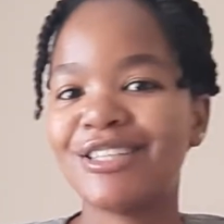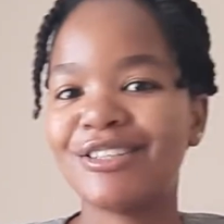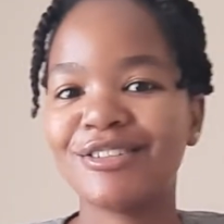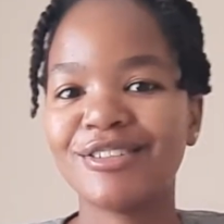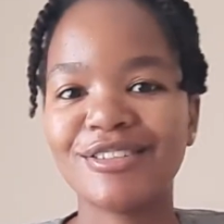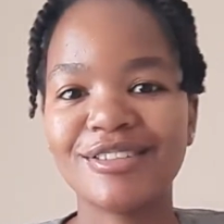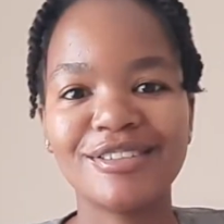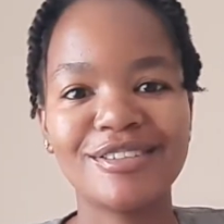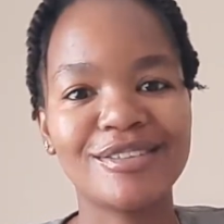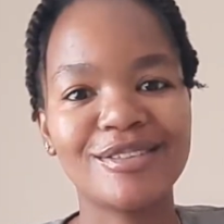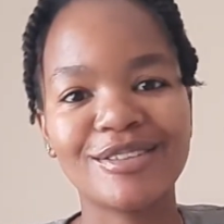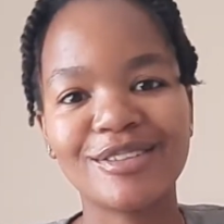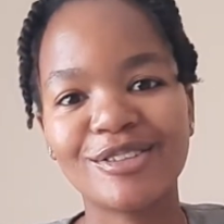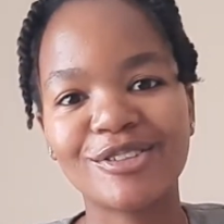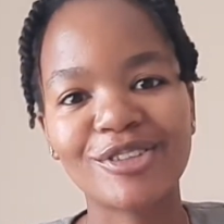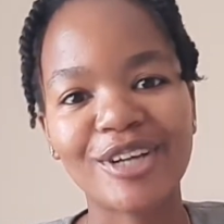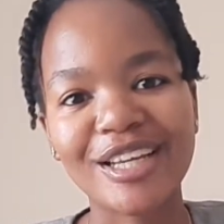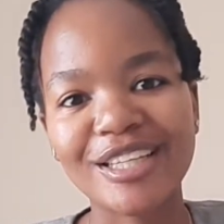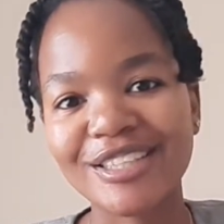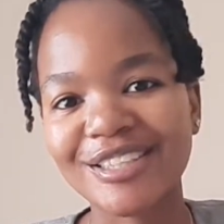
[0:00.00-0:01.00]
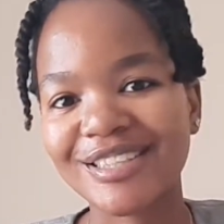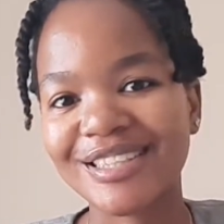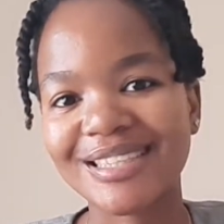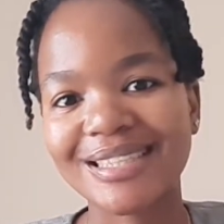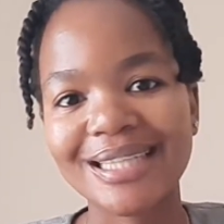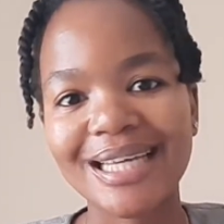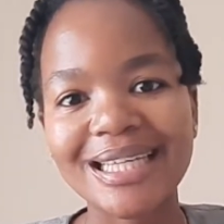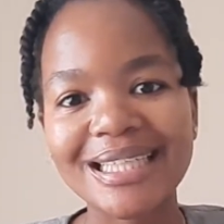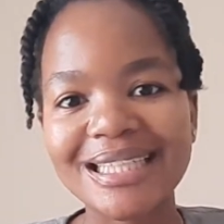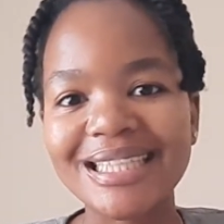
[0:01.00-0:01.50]
you're trying to
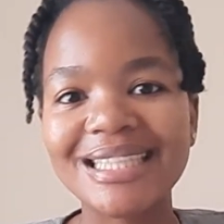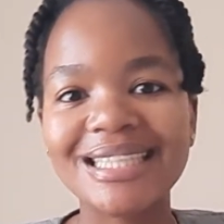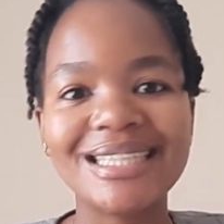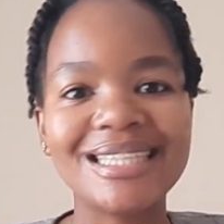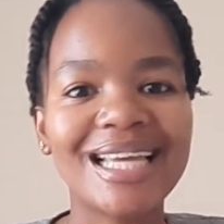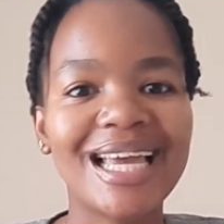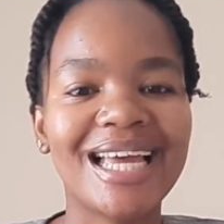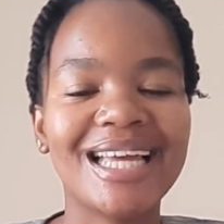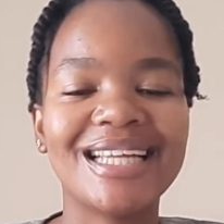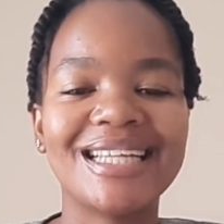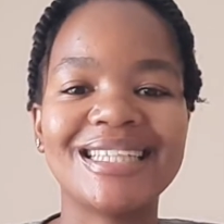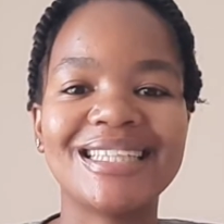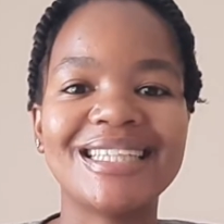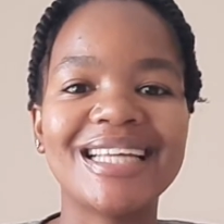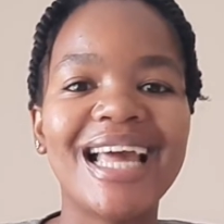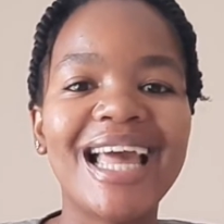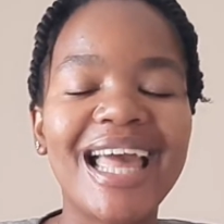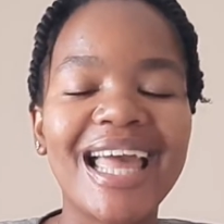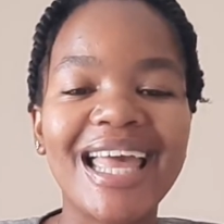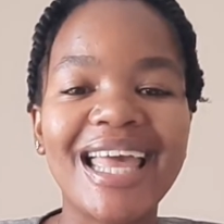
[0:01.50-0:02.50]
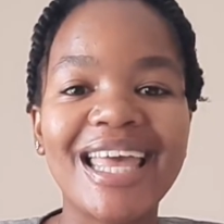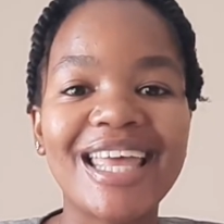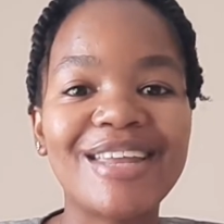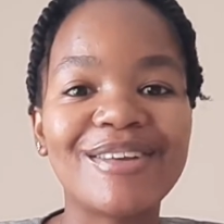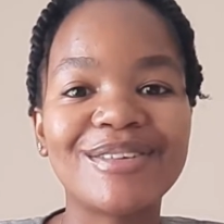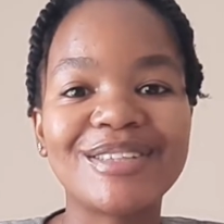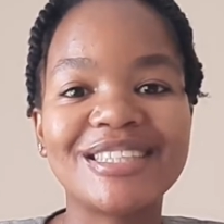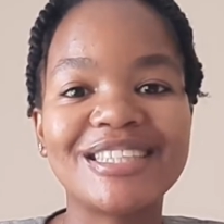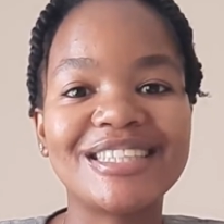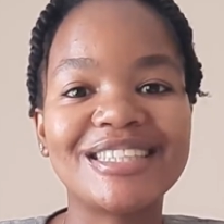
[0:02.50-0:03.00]
study, and it
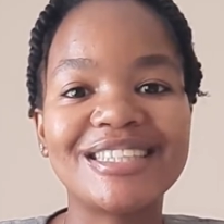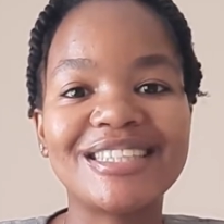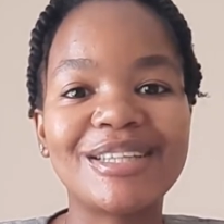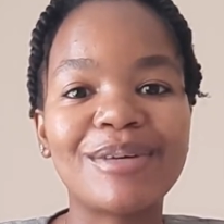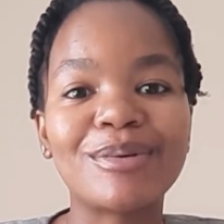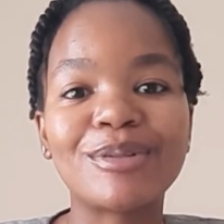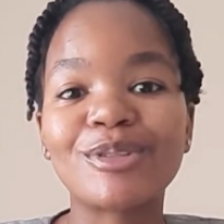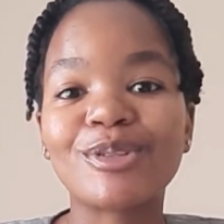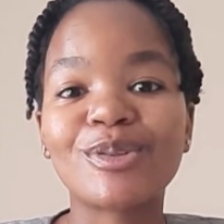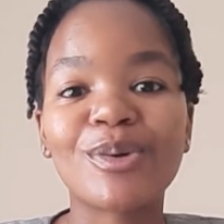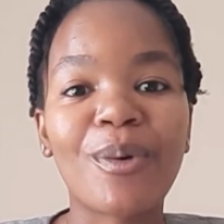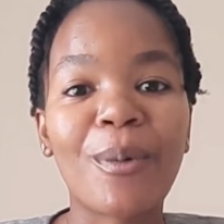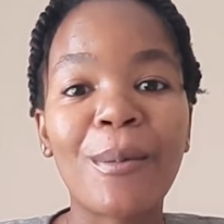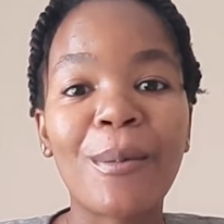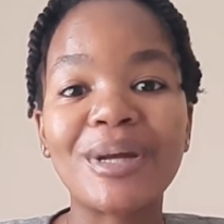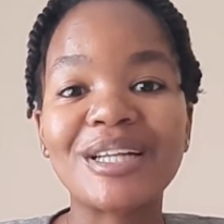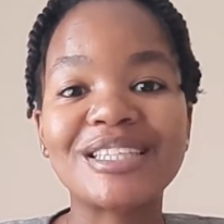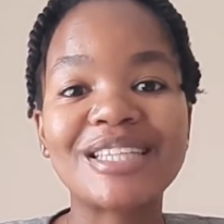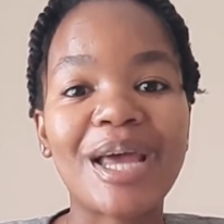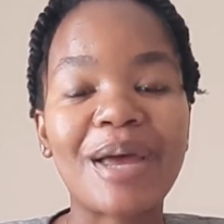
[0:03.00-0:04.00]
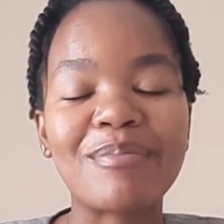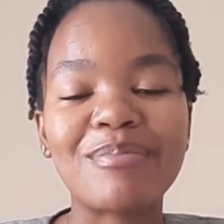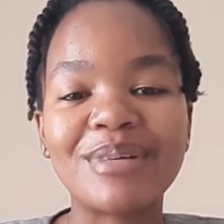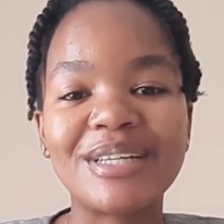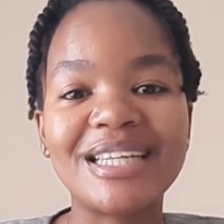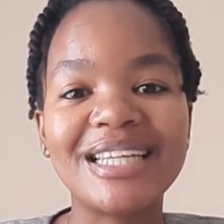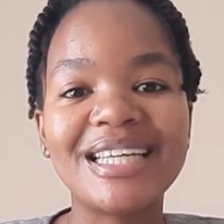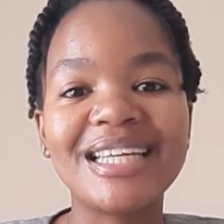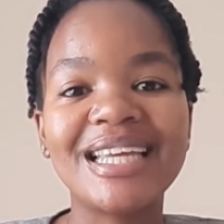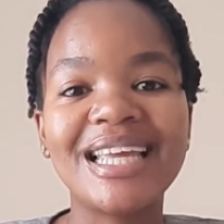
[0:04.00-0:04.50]
was just, there was so much
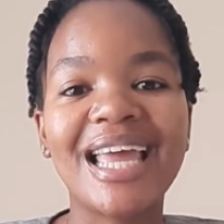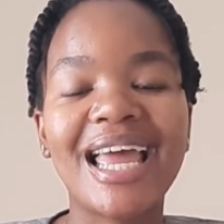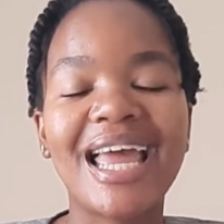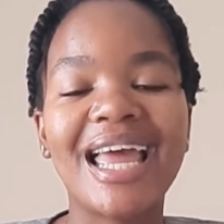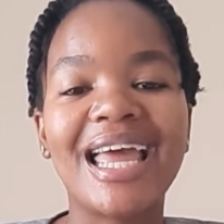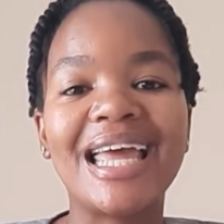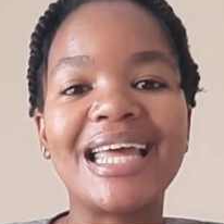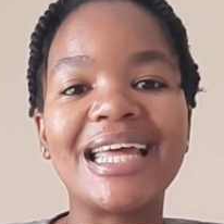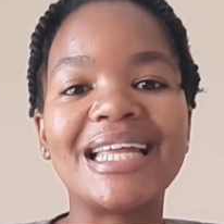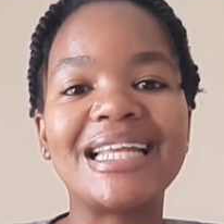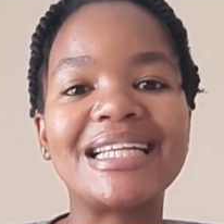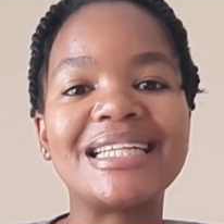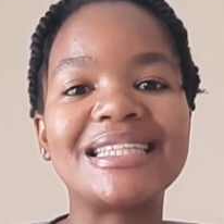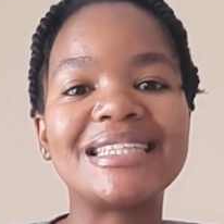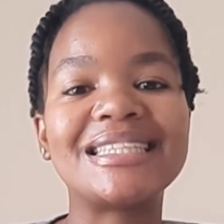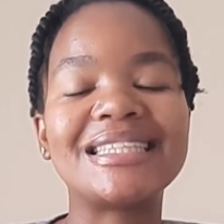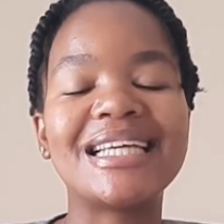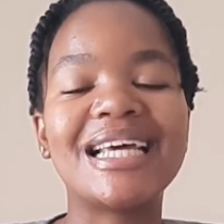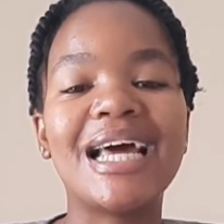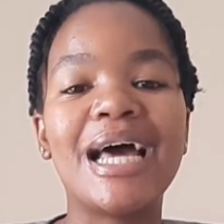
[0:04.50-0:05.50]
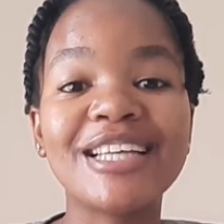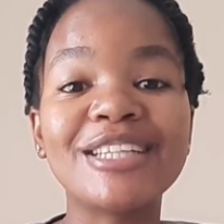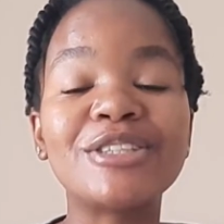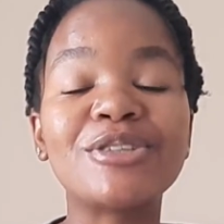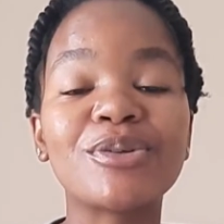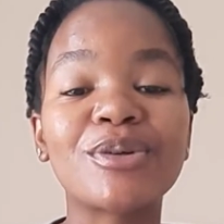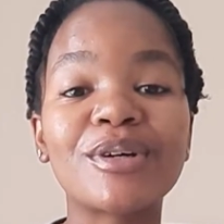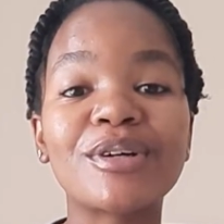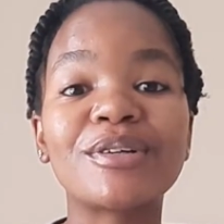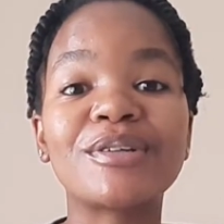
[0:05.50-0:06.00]
happening, and it
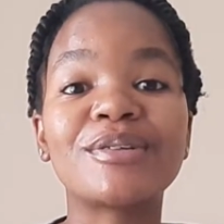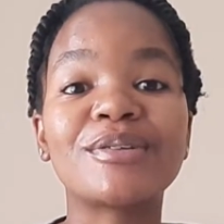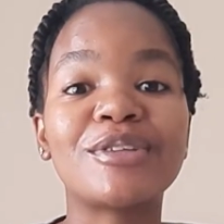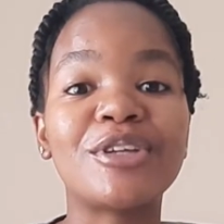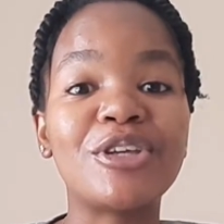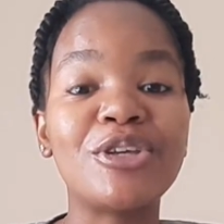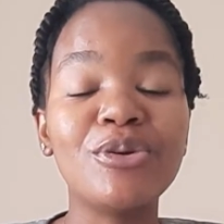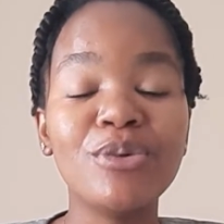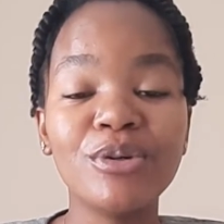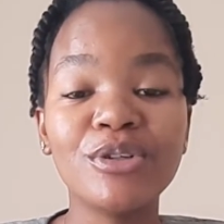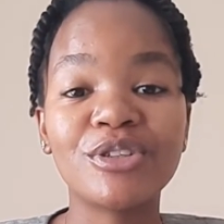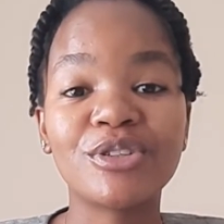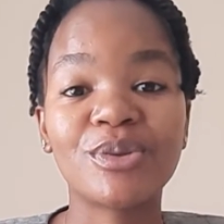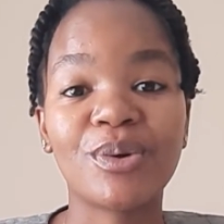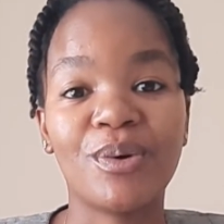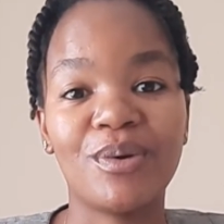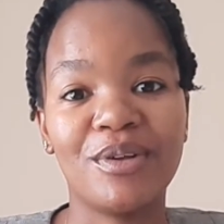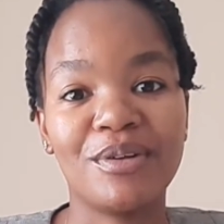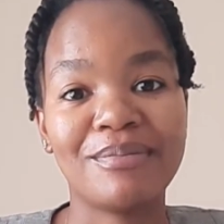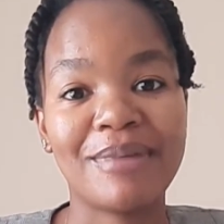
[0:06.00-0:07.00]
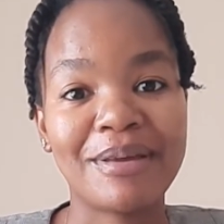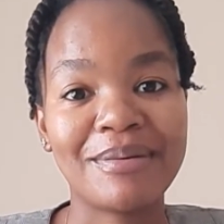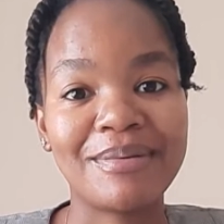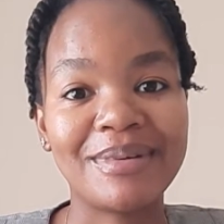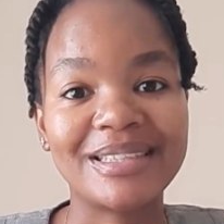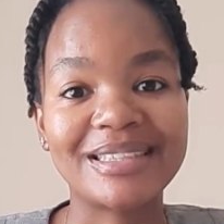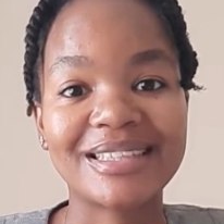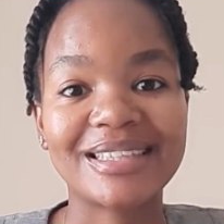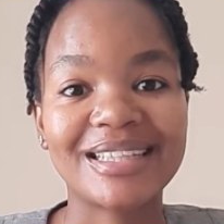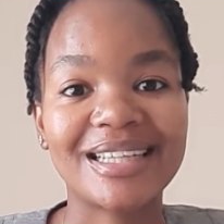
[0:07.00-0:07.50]
took a huge toll on my
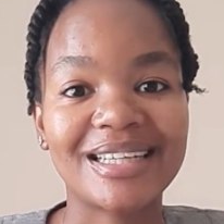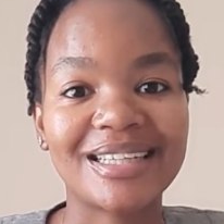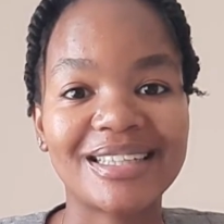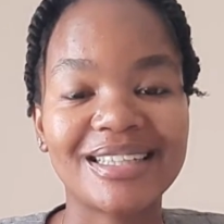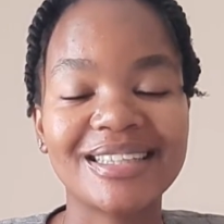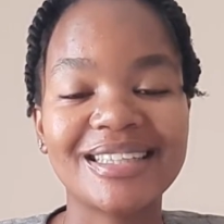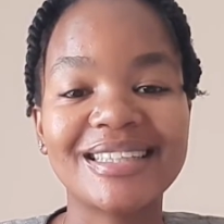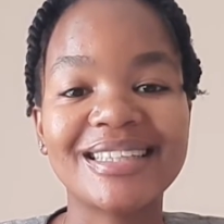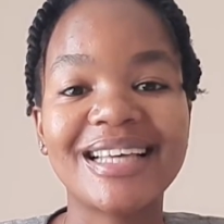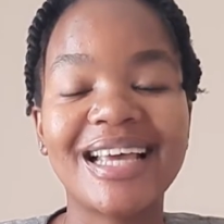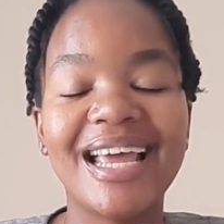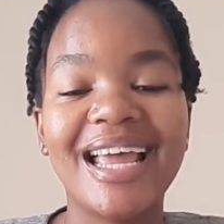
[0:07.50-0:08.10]
mental health,